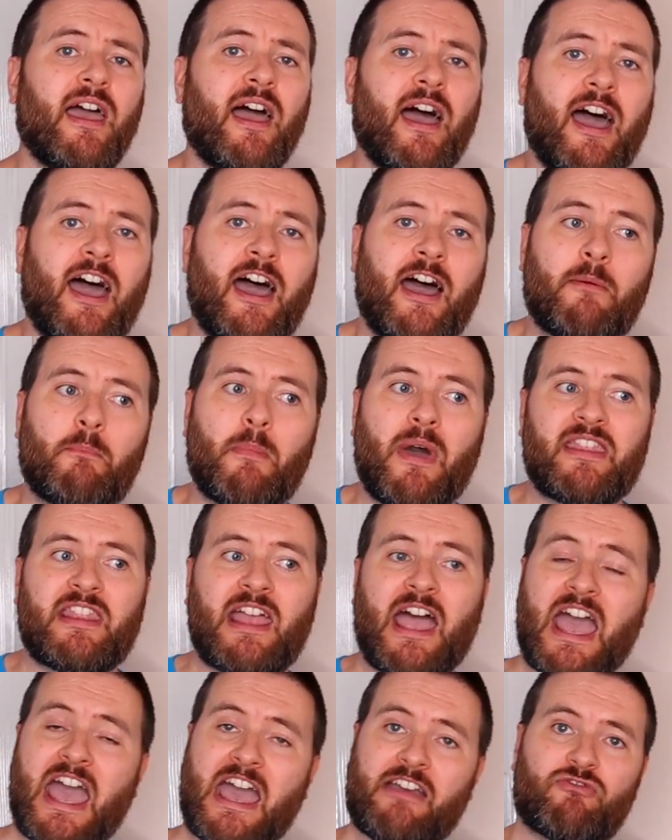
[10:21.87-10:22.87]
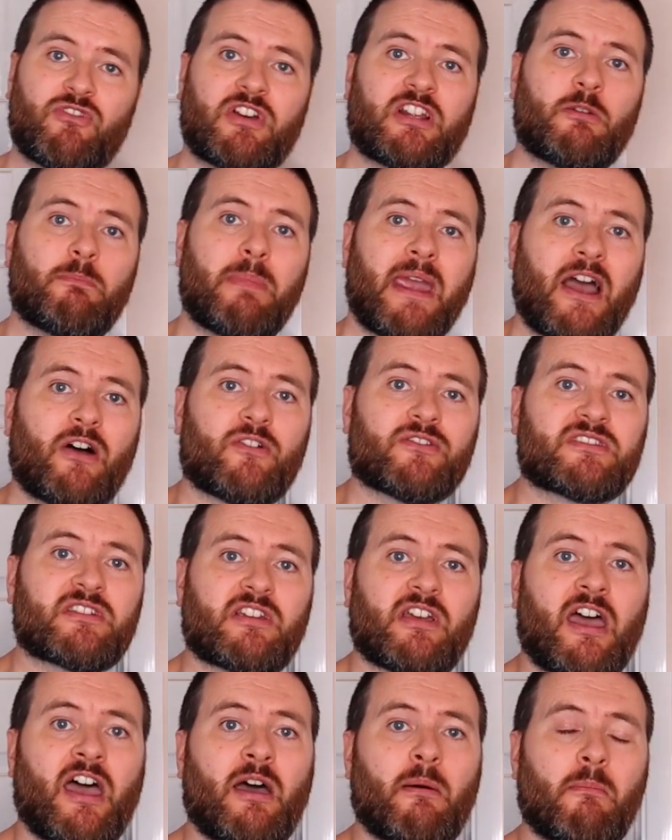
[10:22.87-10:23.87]
And I have read about
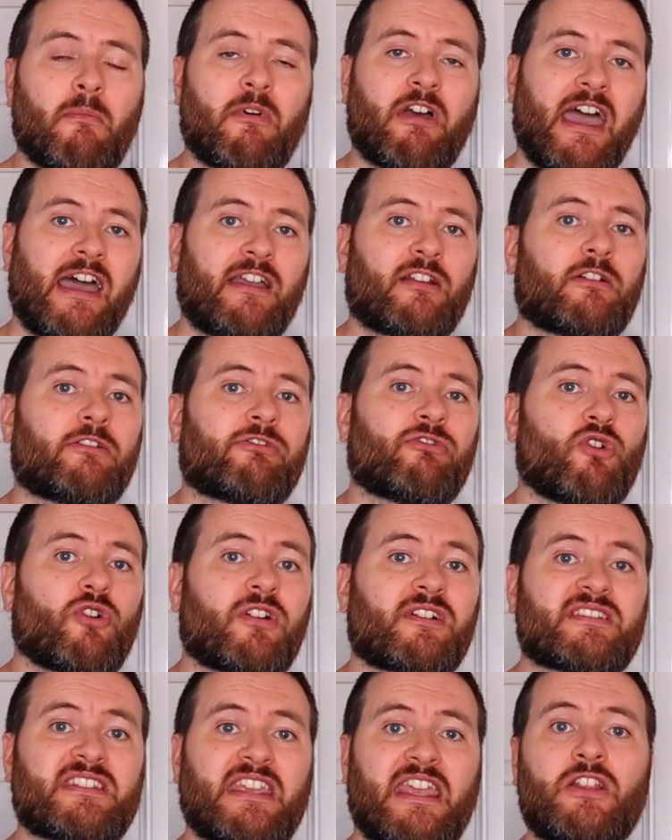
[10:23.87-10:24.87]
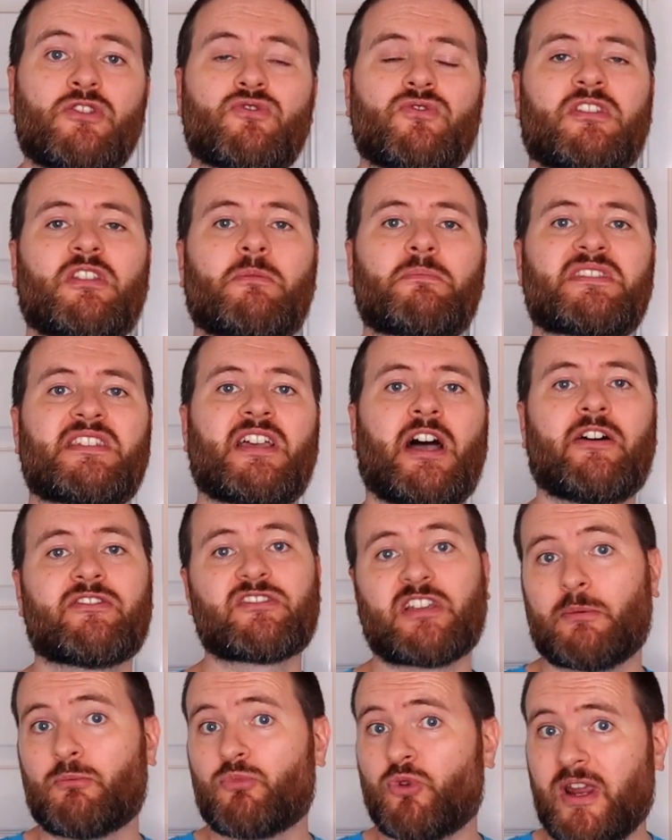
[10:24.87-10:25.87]
adult frogs injuring themselves,
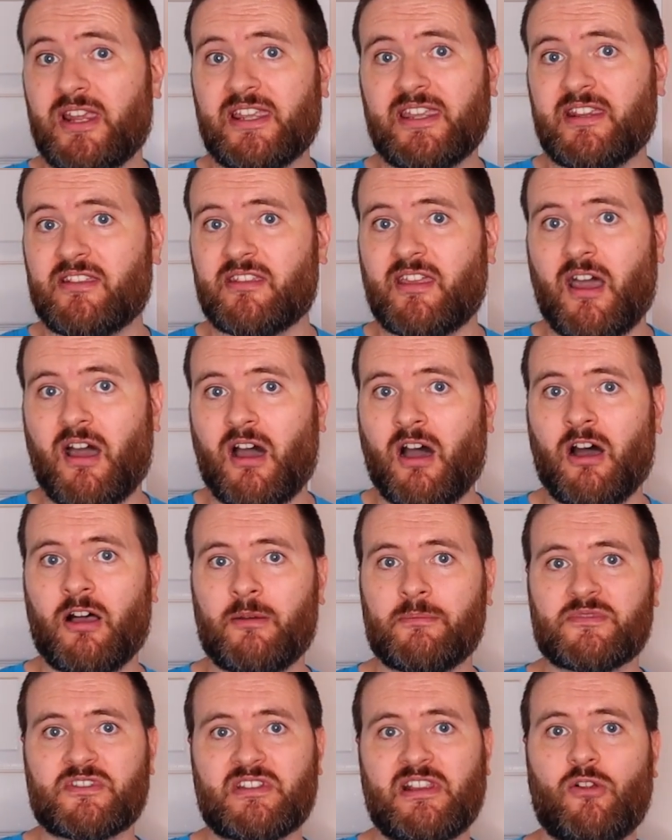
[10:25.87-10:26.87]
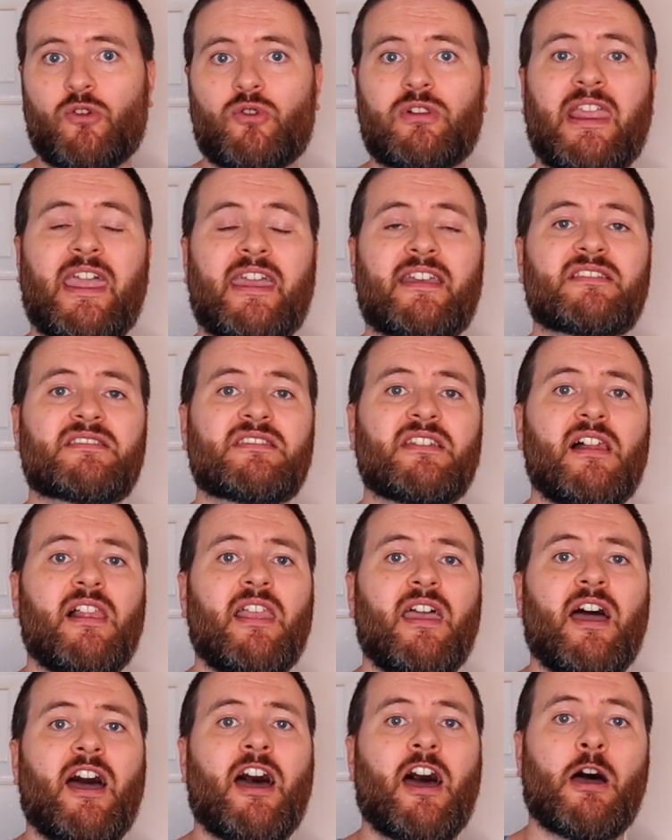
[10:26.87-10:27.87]
like breaking their arms or legs
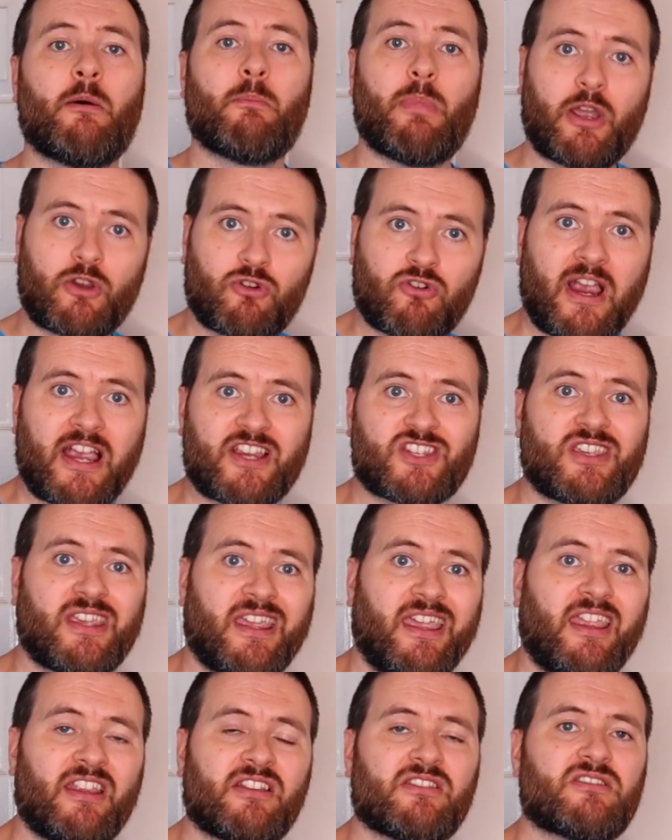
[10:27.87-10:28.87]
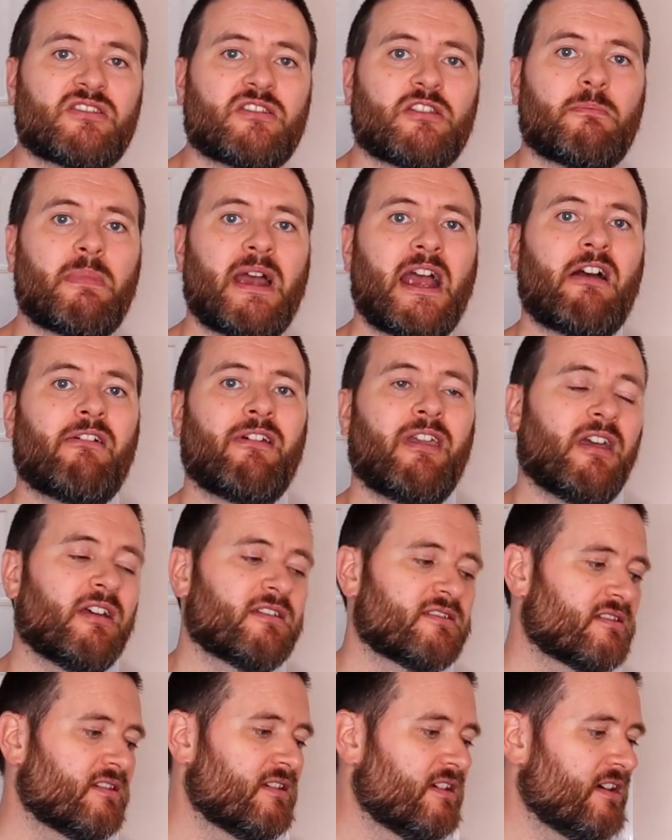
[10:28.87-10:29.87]
by crashing into the
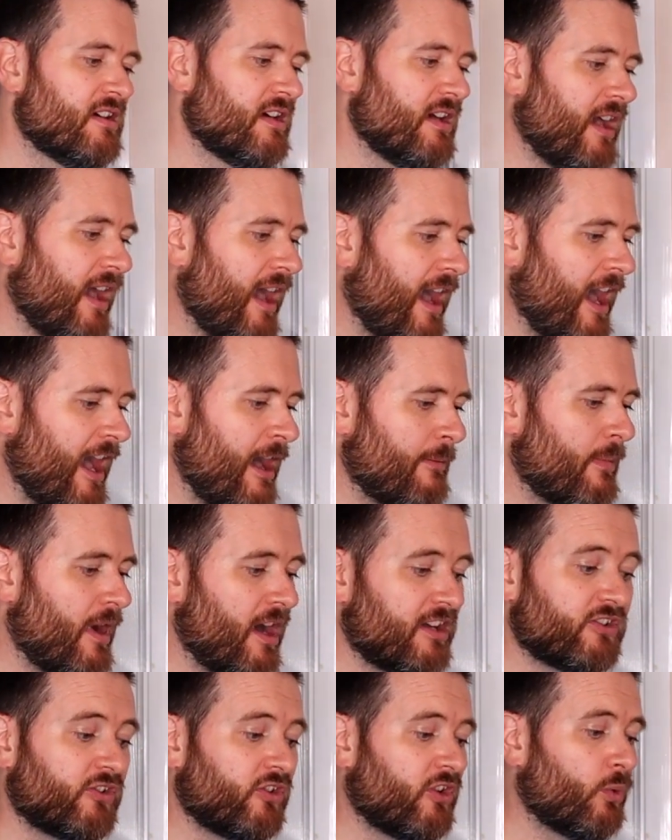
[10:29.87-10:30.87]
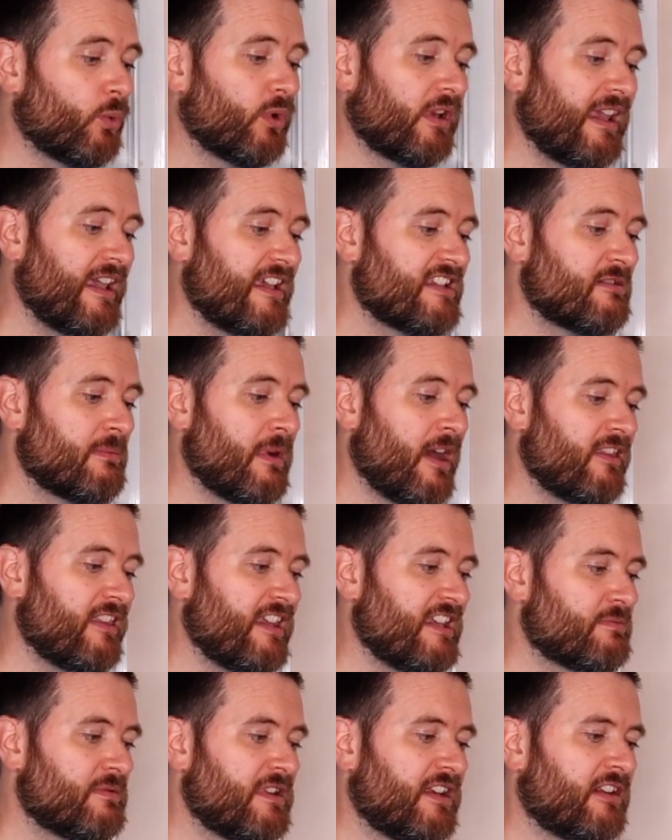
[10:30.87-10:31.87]
barriers. I don't know what it is about
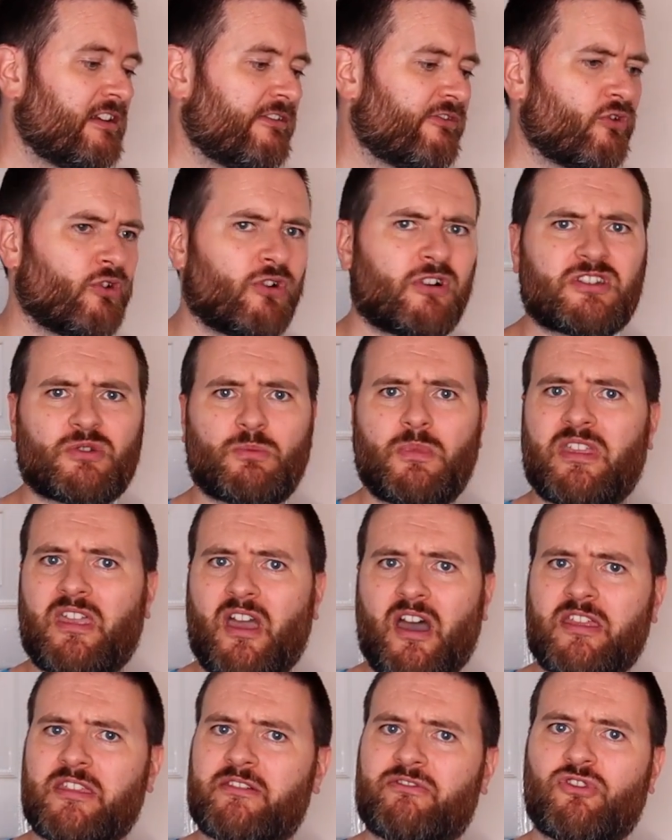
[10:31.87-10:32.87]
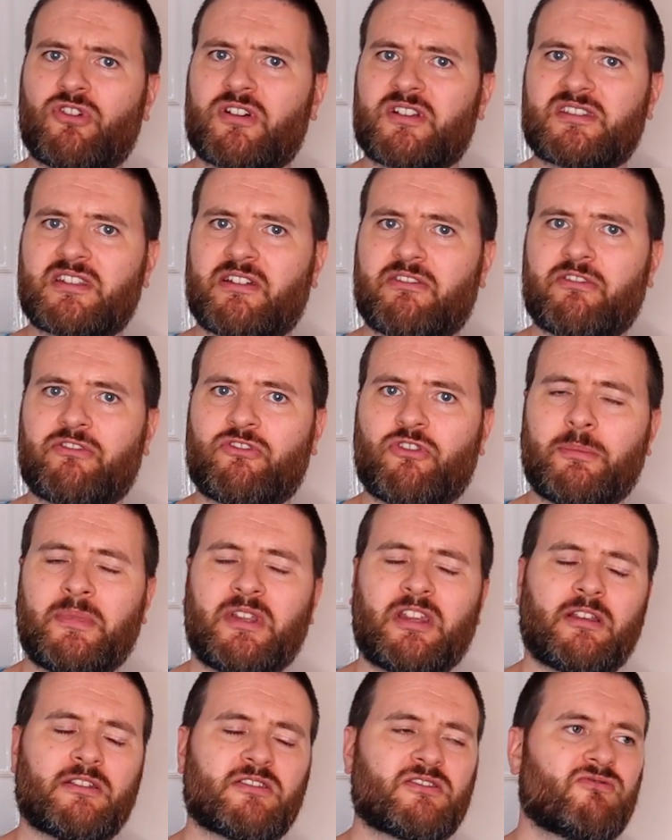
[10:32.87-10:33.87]
these particular frogs and whether other frogs suffer from it.
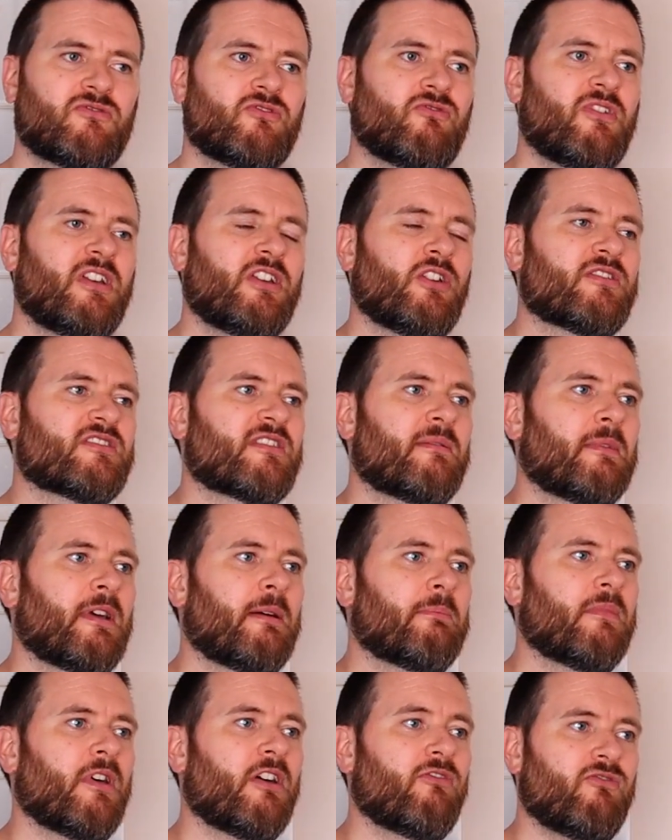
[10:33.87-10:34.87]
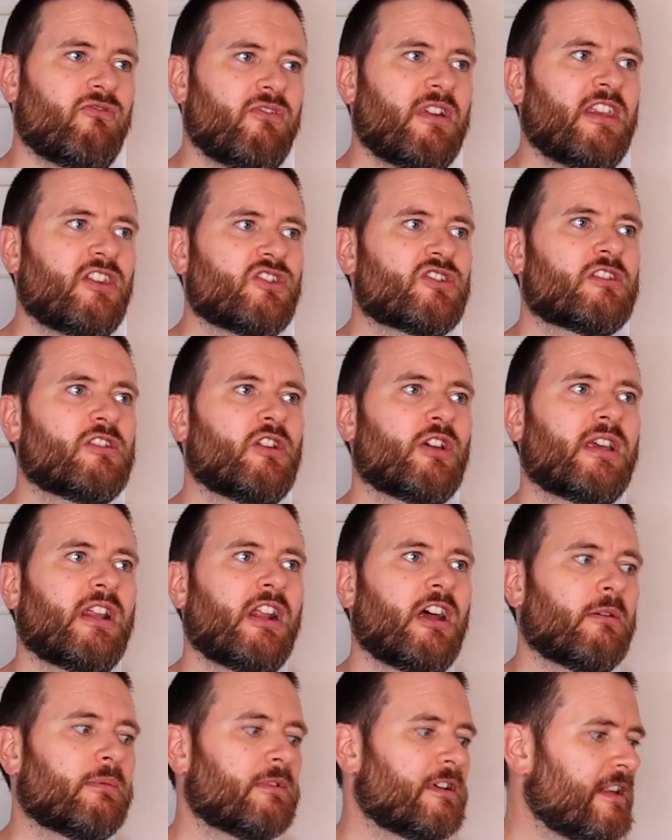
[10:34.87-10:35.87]
That's really not something I really should look it
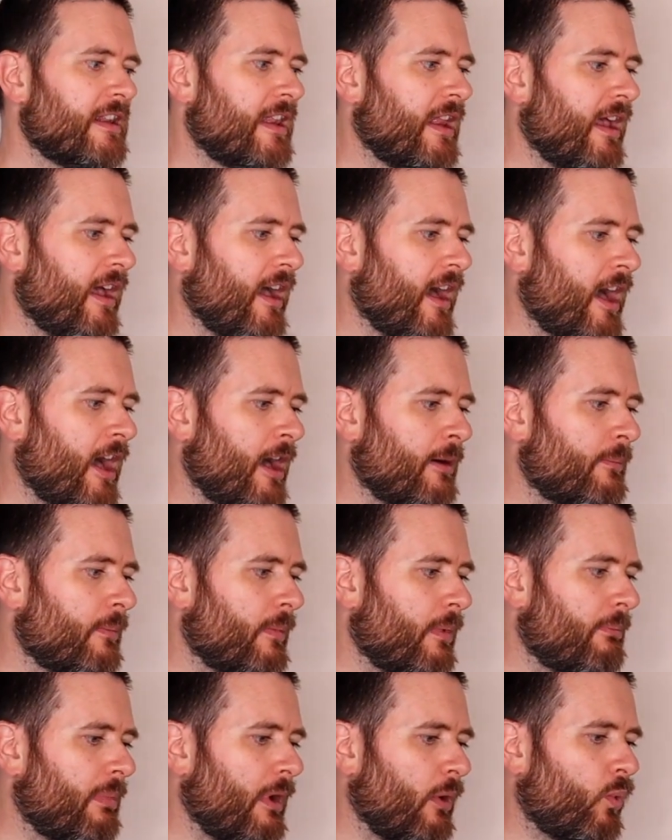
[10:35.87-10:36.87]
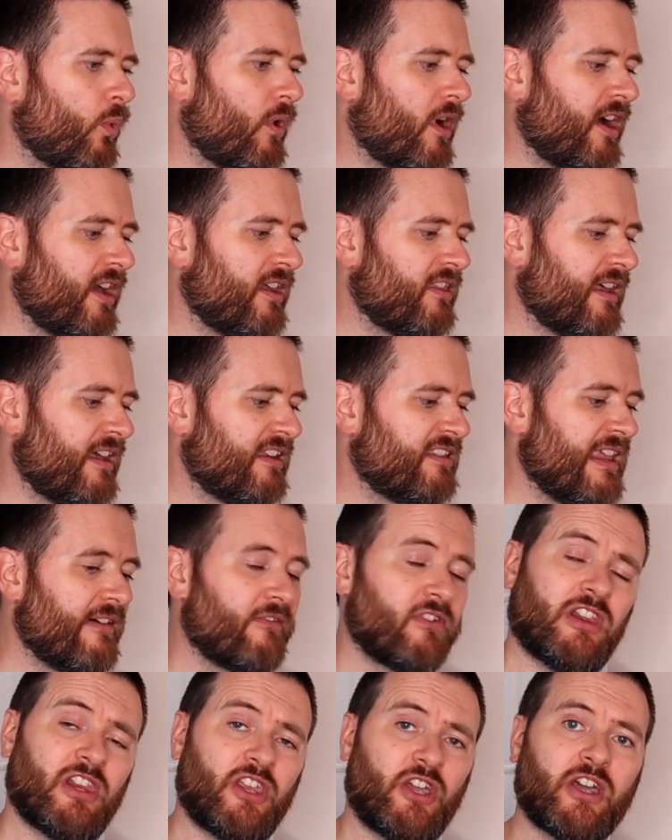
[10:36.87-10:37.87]
up. But why they never
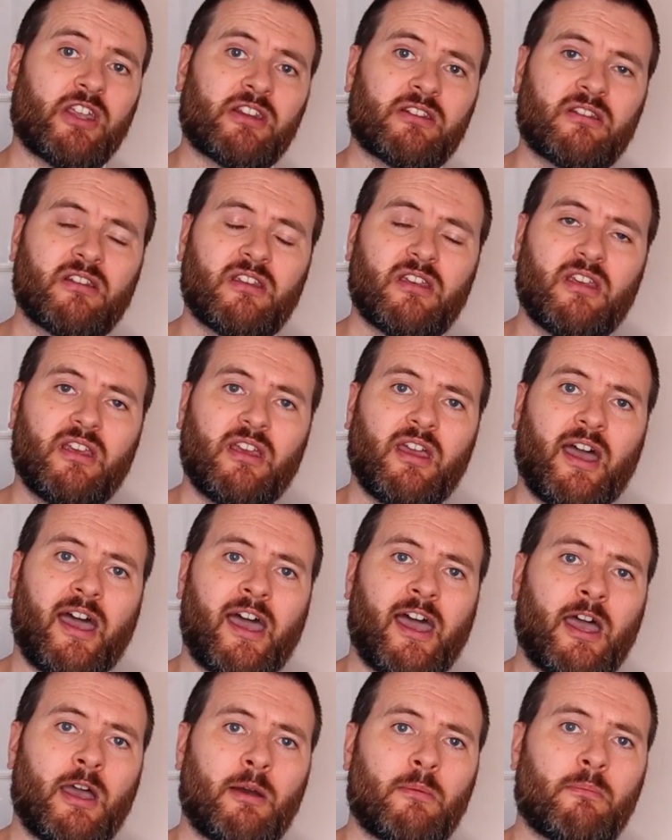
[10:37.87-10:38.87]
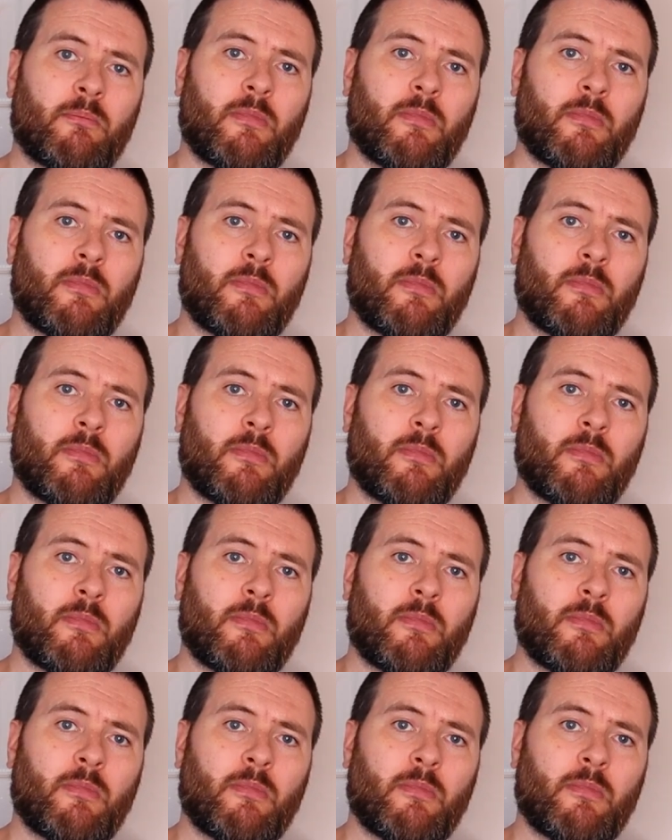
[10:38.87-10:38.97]
learn. They're